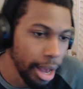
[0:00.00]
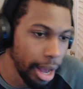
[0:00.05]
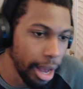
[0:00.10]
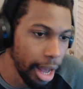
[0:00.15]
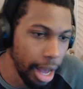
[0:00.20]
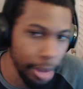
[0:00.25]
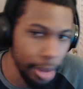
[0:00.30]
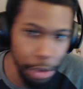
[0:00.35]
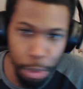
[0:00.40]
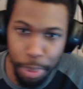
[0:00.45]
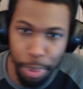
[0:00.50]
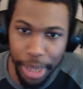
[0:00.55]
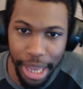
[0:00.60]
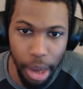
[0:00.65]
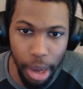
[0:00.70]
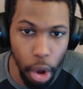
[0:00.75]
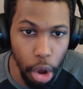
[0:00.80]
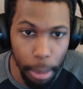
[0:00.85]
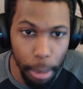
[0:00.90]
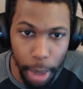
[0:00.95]
You play
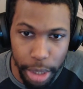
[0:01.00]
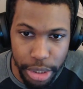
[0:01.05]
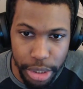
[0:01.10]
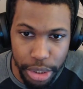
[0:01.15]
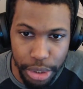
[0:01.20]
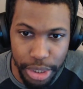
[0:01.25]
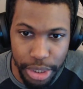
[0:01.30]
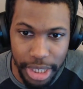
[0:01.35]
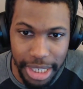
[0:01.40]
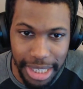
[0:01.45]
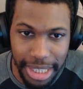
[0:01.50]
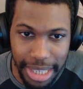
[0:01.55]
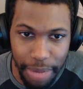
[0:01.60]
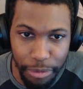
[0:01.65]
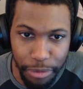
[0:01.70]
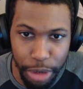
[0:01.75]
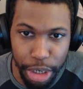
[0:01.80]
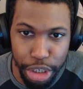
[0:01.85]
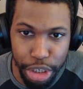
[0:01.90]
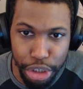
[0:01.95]
all monsters except
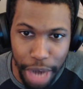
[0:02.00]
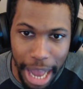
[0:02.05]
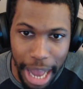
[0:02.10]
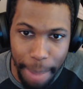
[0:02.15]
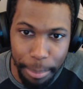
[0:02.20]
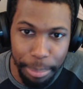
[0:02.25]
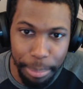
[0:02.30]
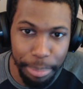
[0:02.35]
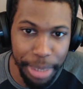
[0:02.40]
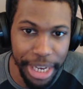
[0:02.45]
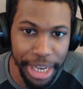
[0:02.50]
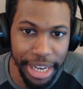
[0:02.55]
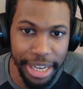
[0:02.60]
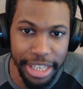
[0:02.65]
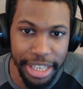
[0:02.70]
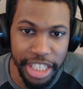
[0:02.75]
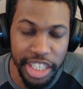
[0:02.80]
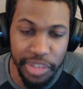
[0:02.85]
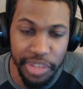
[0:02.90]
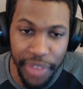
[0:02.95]
for your trap
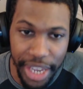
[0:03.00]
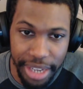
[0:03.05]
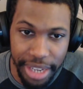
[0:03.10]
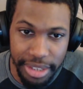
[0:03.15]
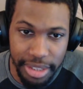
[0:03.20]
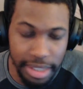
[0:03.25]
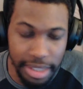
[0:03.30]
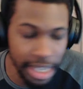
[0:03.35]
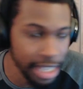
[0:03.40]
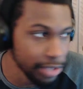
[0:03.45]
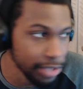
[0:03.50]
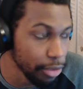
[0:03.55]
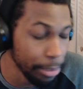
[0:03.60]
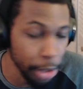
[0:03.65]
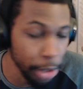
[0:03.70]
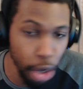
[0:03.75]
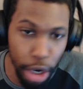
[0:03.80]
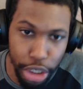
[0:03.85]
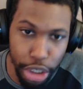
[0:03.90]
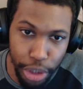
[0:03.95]
because Sphinx is from the
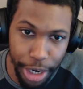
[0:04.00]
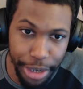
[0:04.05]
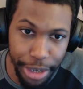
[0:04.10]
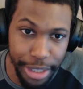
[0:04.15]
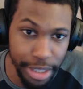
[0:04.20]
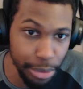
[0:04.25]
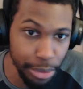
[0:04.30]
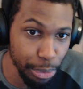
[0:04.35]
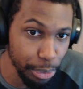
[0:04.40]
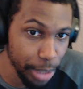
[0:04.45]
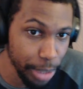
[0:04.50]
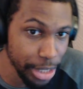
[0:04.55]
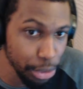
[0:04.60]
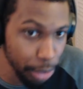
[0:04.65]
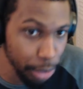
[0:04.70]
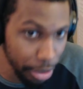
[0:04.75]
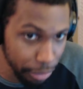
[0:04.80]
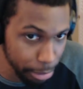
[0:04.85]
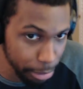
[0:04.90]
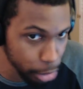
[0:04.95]
card trader. It's a
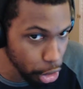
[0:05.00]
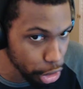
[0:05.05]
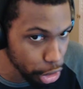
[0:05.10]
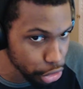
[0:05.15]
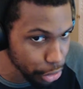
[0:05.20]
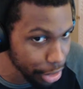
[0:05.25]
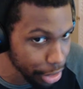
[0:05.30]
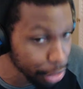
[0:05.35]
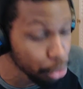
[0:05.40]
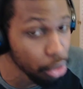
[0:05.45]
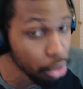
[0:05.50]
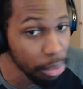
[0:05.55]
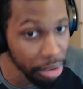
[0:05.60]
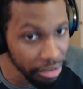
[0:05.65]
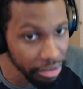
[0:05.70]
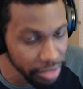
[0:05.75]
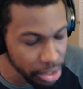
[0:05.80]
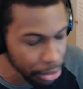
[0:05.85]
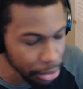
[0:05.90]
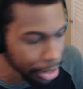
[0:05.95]
rare from the card trader, normal
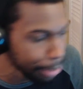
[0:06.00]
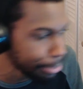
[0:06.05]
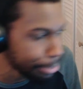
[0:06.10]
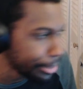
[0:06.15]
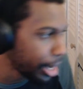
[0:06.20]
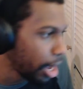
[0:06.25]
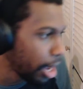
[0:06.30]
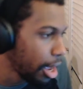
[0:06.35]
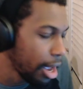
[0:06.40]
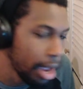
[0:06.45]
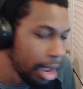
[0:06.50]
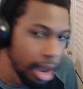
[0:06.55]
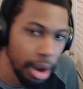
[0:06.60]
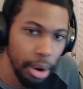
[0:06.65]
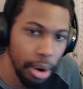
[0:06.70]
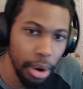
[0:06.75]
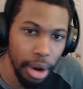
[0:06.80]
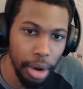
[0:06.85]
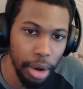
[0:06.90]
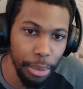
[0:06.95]
inventory.
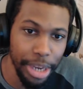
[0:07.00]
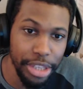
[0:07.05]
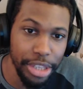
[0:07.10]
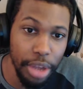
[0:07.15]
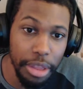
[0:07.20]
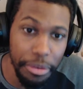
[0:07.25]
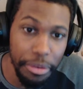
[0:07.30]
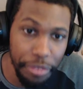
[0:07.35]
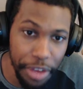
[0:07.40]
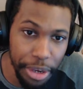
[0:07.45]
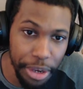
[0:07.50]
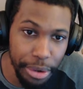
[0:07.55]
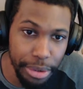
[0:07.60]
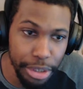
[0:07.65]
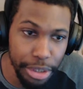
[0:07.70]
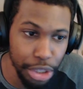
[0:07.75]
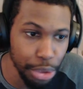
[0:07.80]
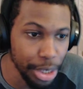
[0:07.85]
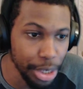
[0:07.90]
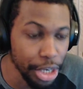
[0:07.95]
When it's on the field,
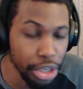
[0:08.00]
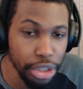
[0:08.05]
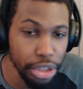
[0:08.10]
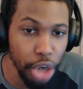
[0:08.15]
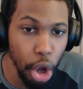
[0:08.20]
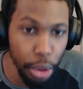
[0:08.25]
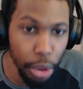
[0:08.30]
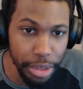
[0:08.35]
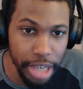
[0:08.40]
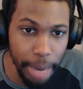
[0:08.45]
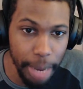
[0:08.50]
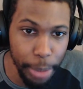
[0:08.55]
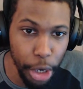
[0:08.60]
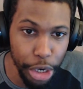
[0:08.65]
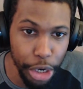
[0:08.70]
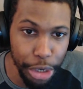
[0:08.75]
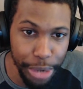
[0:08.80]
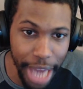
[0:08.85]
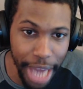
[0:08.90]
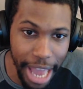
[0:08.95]
you can call the top card
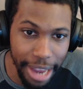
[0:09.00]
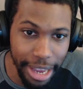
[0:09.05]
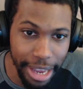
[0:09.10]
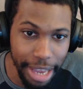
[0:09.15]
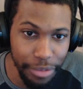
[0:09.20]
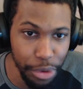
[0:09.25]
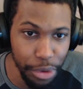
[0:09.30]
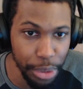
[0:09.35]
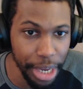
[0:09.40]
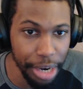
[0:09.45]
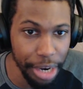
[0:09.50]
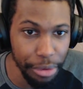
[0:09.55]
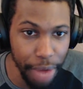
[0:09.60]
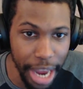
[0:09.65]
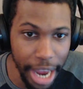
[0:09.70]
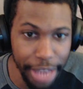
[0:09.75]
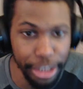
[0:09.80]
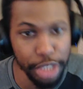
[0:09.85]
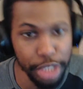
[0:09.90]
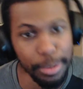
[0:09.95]
of your deck. If you get it right,
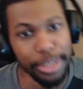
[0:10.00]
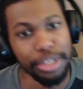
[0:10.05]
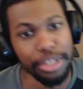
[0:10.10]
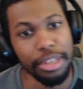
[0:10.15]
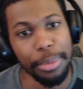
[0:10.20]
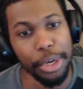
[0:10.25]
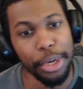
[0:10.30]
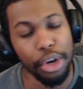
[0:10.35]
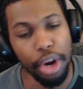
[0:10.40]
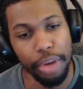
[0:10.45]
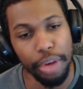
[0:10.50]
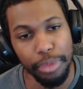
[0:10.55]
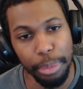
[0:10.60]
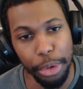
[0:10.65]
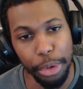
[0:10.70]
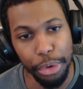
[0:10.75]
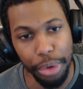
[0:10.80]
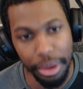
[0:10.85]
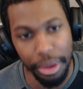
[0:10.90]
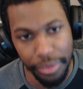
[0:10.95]
you can special summon a card from
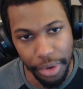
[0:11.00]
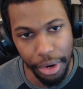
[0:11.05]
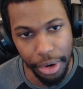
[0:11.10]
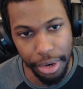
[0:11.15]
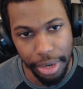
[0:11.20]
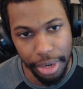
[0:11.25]
your graveyard.